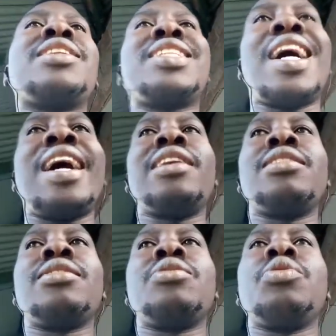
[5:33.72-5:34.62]
stand
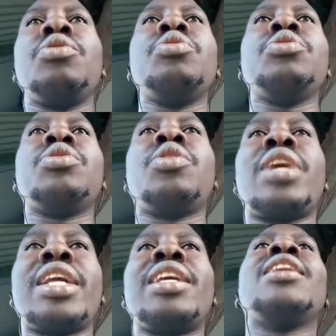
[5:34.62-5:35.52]
to lose, or
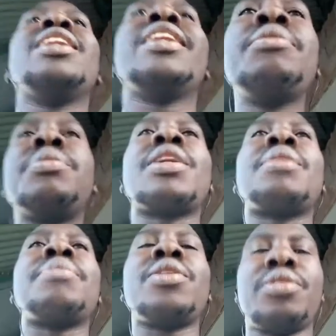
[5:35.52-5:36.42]
rather, let me speak
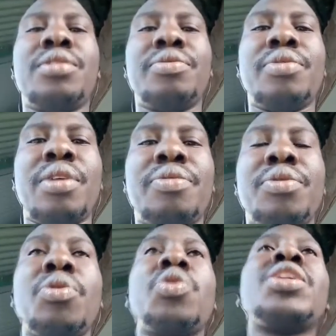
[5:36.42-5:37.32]
about
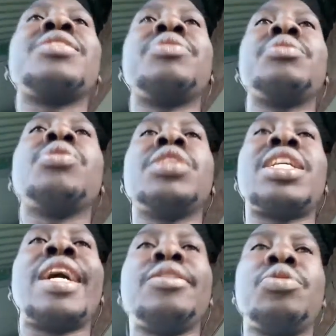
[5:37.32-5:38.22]
football. What does football
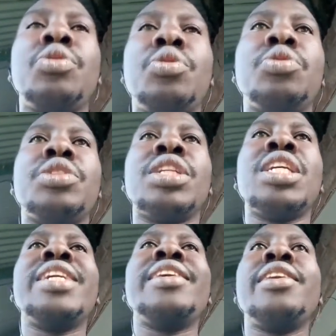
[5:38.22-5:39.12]
stand to lose
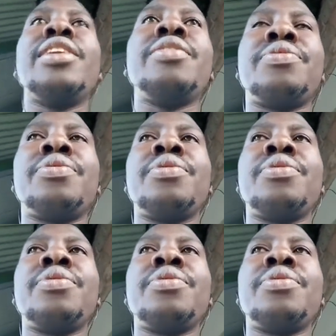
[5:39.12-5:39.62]
if